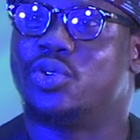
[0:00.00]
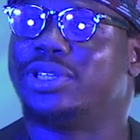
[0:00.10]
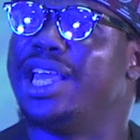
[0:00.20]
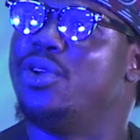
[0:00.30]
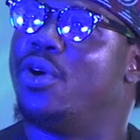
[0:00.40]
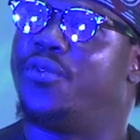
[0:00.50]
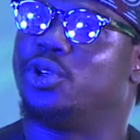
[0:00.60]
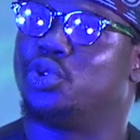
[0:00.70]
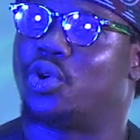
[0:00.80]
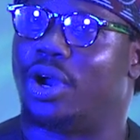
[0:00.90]
got, thank God for
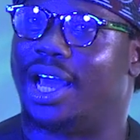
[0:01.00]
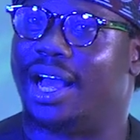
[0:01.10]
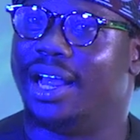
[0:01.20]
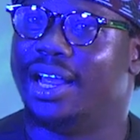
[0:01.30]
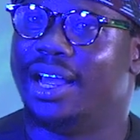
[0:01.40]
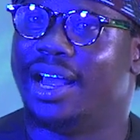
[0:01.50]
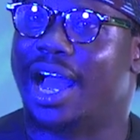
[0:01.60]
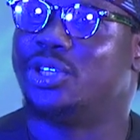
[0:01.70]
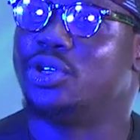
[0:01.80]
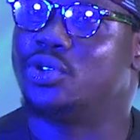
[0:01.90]
Truecaller.
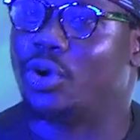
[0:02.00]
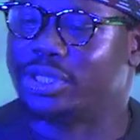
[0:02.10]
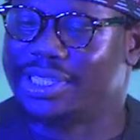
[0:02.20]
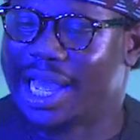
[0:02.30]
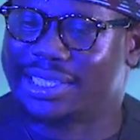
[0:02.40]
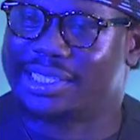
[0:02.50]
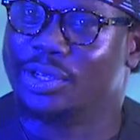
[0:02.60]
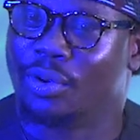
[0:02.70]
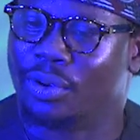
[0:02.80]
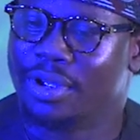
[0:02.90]
I just got that,
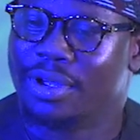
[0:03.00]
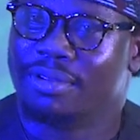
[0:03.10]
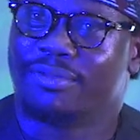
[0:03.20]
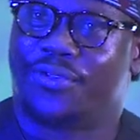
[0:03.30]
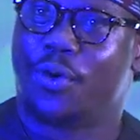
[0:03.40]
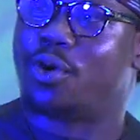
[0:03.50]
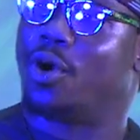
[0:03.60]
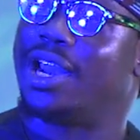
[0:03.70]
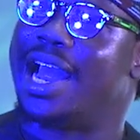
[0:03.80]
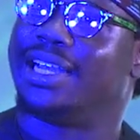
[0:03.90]
phone
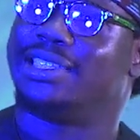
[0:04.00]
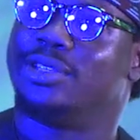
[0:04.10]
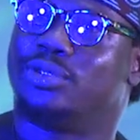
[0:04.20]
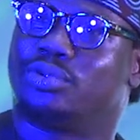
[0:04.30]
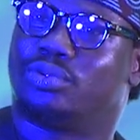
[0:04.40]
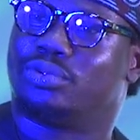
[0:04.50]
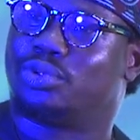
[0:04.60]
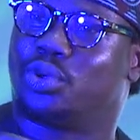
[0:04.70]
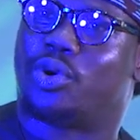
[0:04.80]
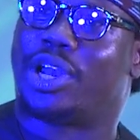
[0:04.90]
call, and
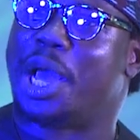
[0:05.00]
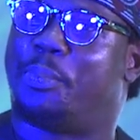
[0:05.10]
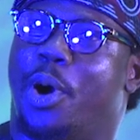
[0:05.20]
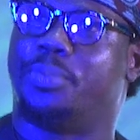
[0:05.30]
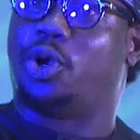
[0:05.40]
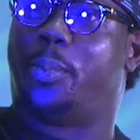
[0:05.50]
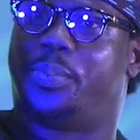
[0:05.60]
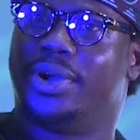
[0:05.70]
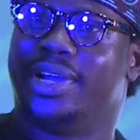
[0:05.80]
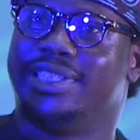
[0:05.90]
Truecaller popped up
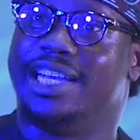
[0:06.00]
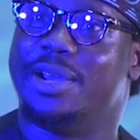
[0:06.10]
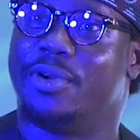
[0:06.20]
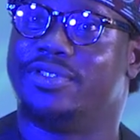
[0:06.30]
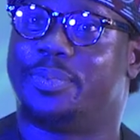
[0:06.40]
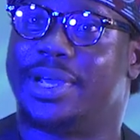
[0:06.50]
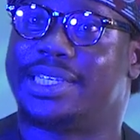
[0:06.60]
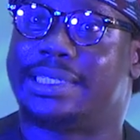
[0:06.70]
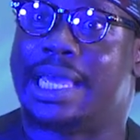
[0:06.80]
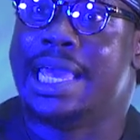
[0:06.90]
the name of the
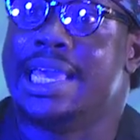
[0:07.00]
person. I said,